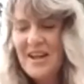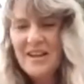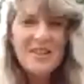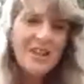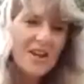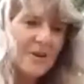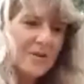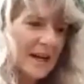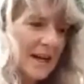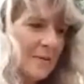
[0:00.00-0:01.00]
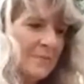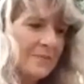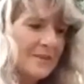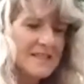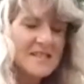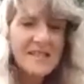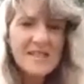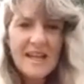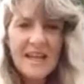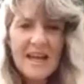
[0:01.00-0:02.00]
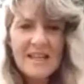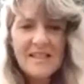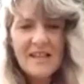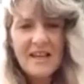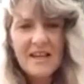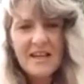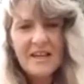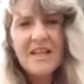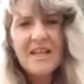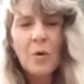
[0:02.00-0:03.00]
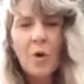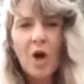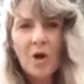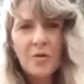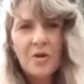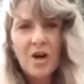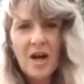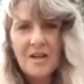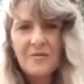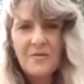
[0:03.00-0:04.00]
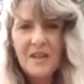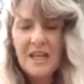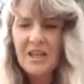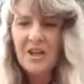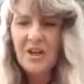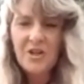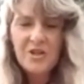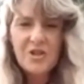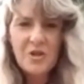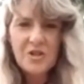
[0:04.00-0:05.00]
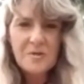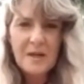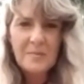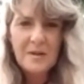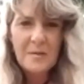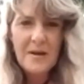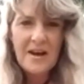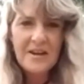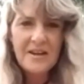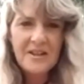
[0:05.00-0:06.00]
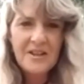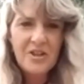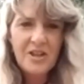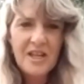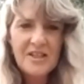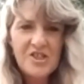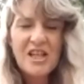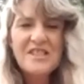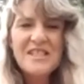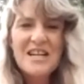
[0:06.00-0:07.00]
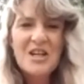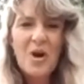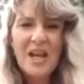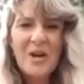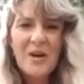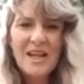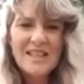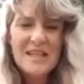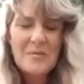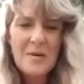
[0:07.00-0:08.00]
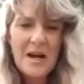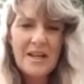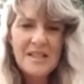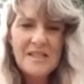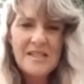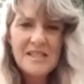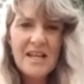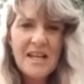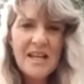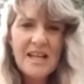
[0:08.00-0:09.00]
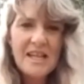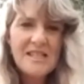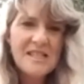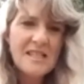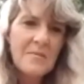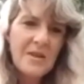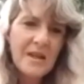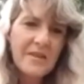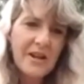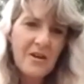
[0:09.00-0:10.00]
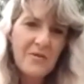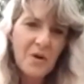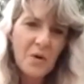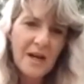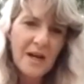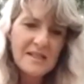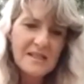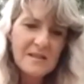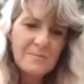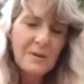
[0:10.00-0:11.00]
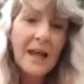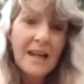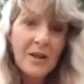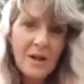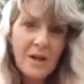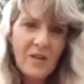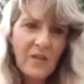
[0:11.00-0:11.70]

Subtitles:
It's again an inner world kind of thing. You talk to people about it and you get shut down quite quickly, but it's something that I've always played with